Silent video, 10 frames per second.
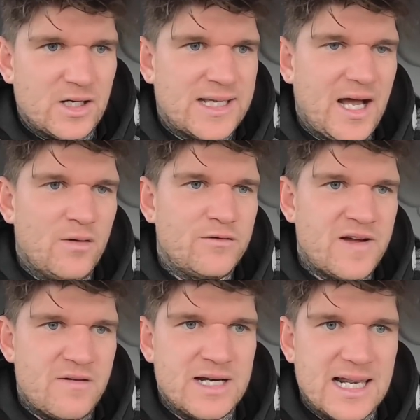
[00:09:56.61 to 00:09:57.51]
I'd get home
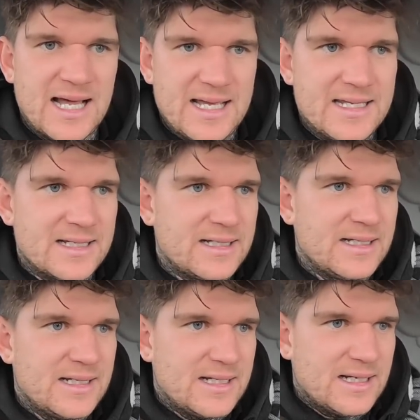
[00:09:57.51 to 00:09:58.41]
very late,
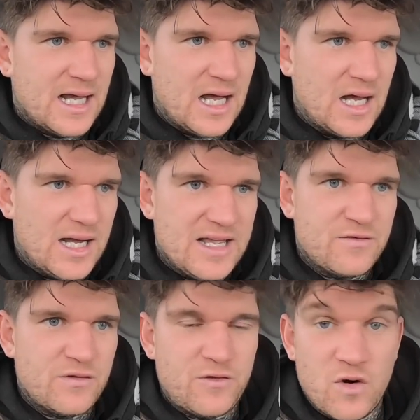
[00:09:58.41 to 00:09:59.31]

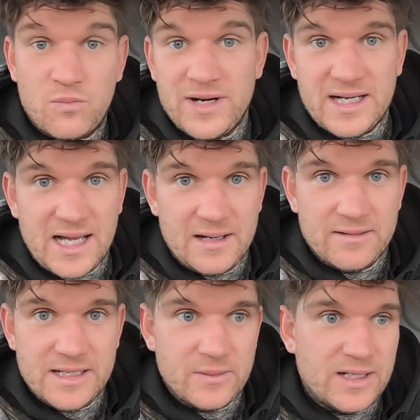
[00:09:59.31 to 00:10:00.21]
even for a bricklayer
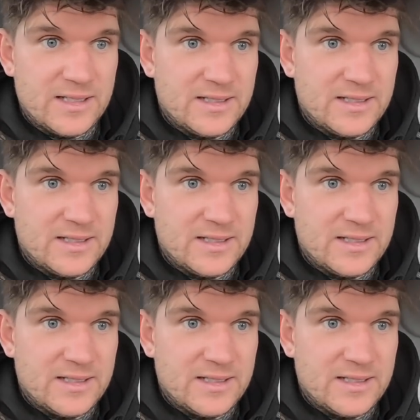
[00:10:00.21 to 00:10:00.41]
anyway.